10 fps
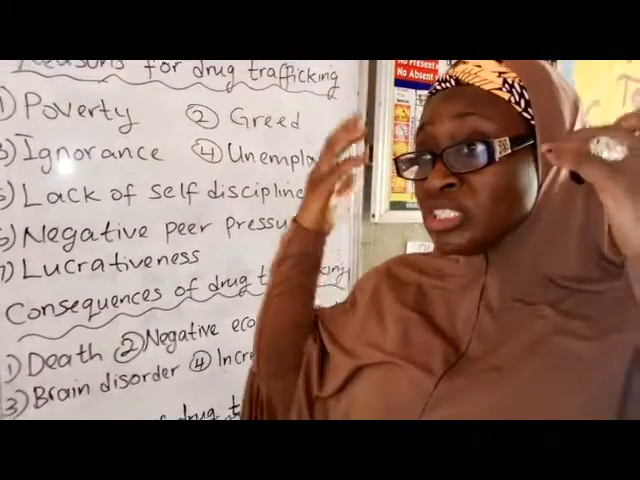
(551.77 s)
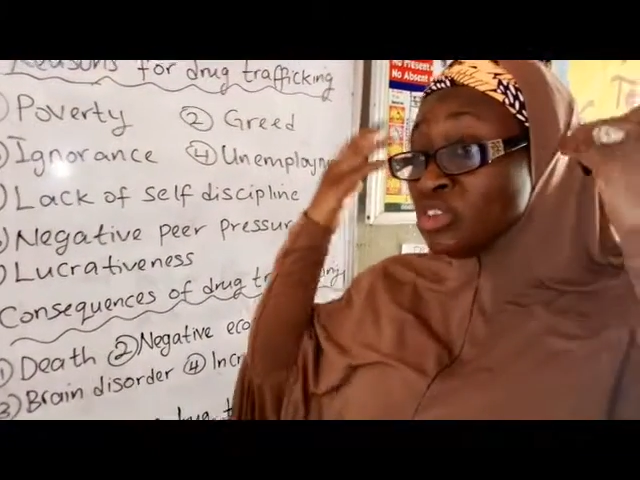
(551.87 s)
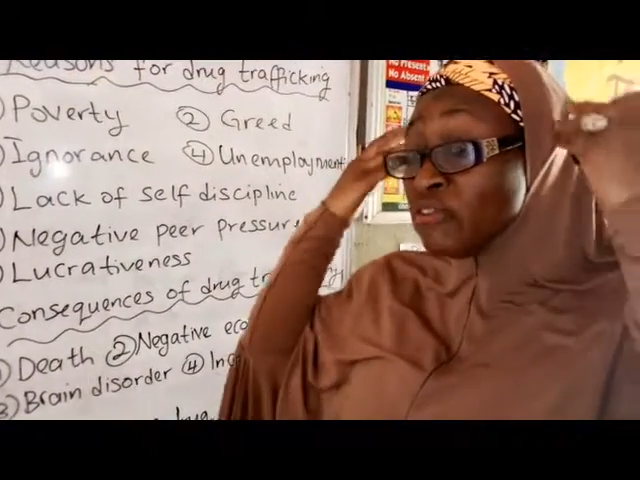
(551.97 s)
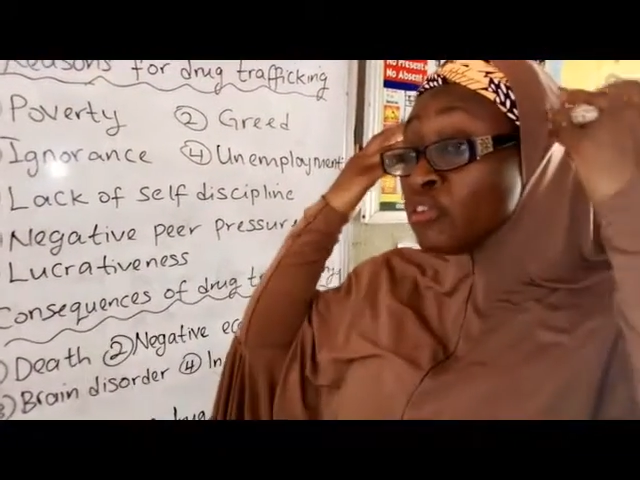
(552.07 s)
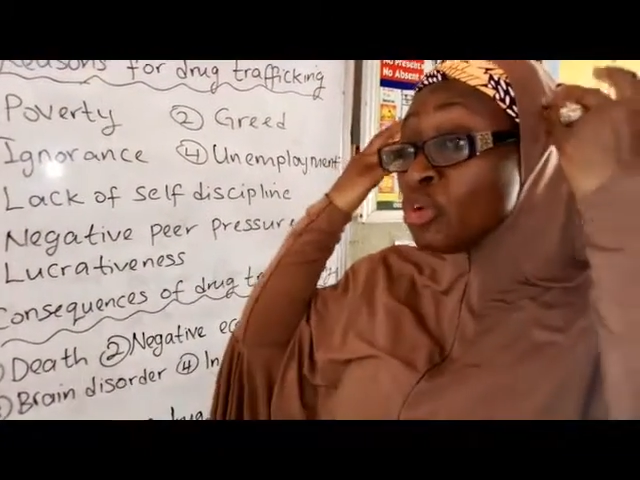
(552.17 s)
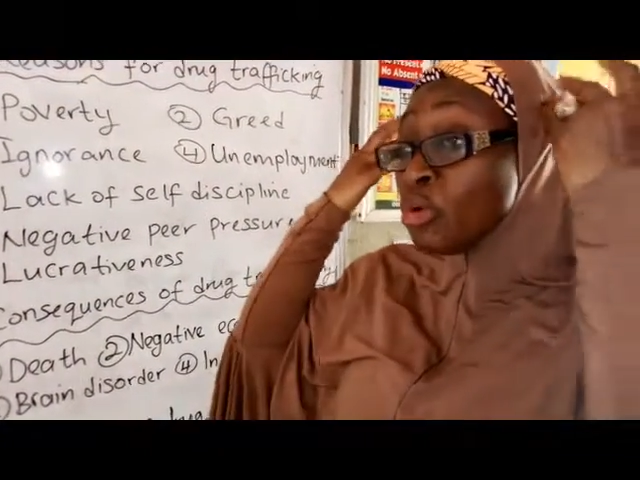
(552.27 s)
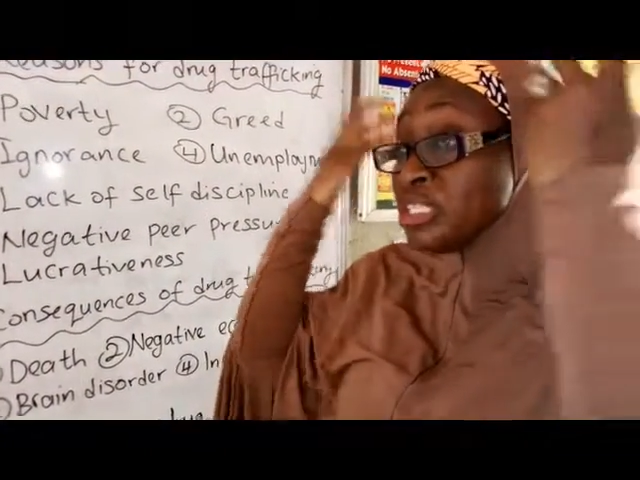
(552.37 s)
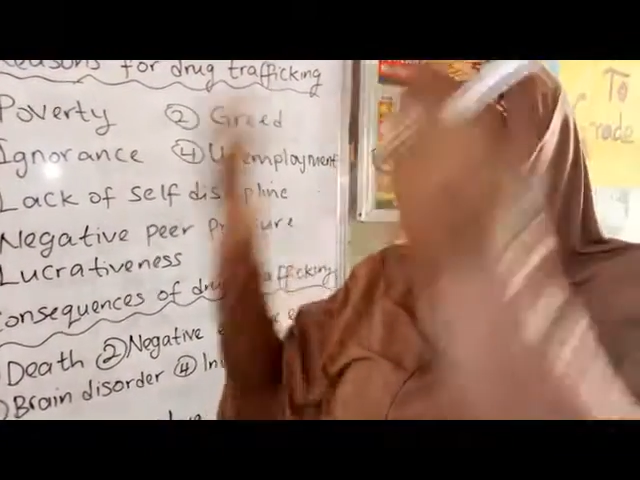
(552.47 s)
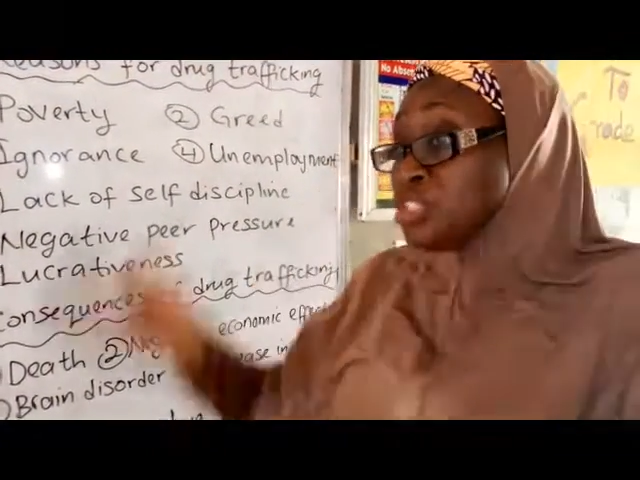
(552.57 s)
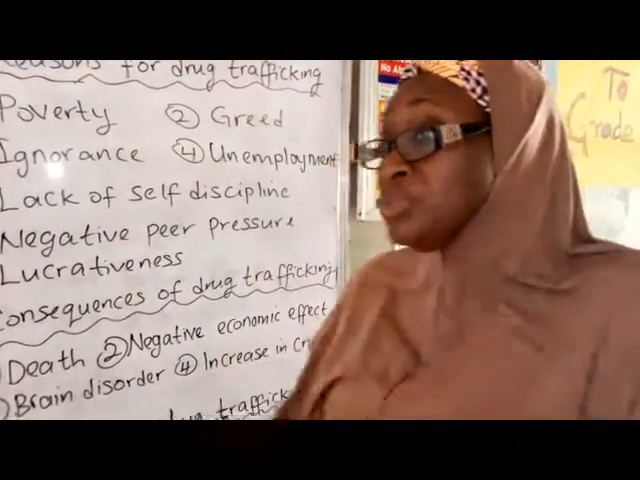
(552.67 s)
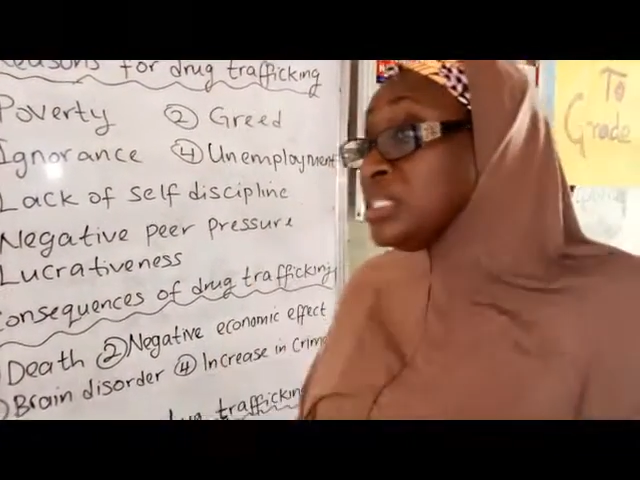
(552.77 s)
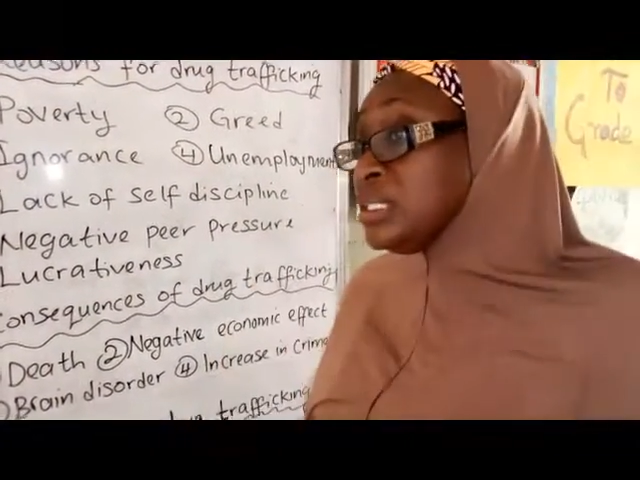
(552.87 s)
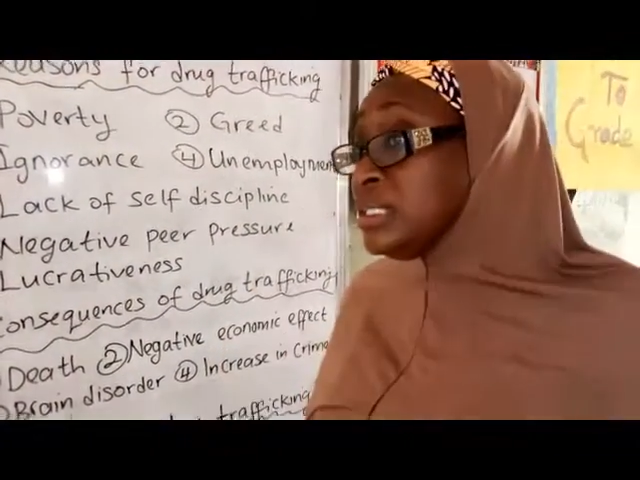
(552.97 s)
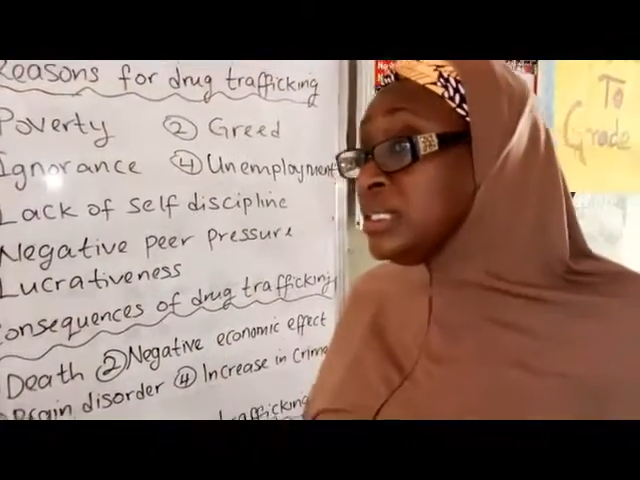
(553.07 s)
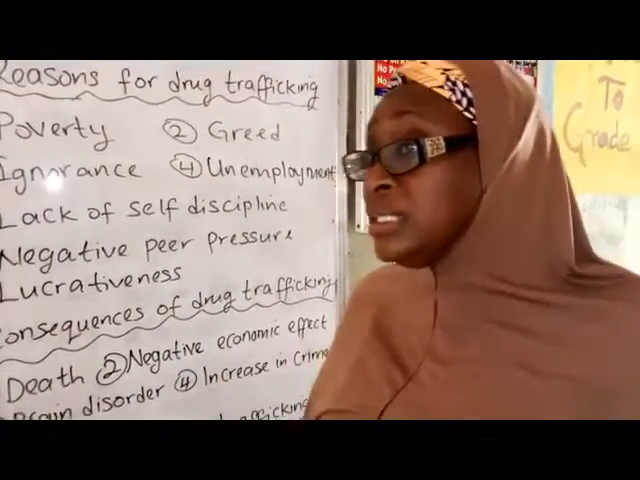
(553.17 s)
they don't even know what they're
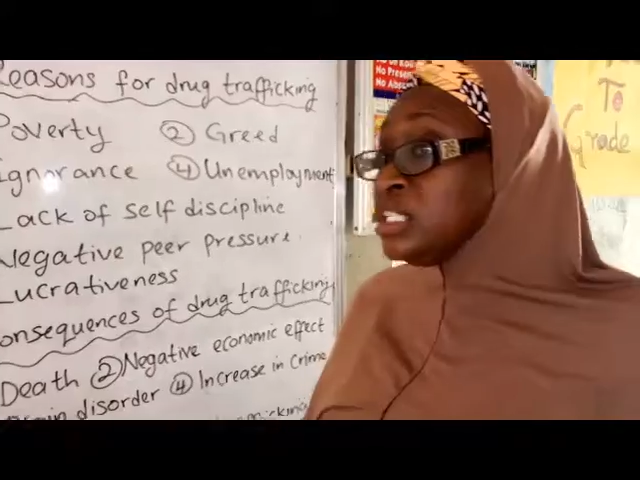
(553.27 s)
doing.